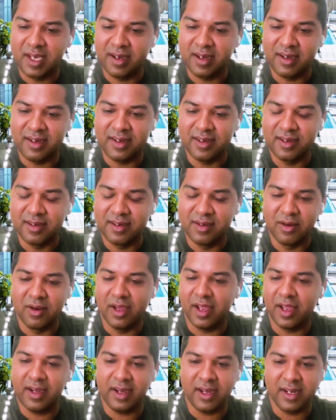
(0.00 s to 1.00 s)
uh,
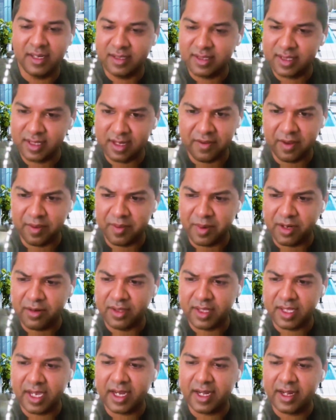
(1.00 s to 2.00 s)
and, and stuff
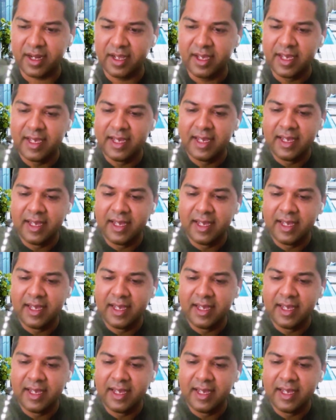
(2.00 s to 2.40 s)
about that.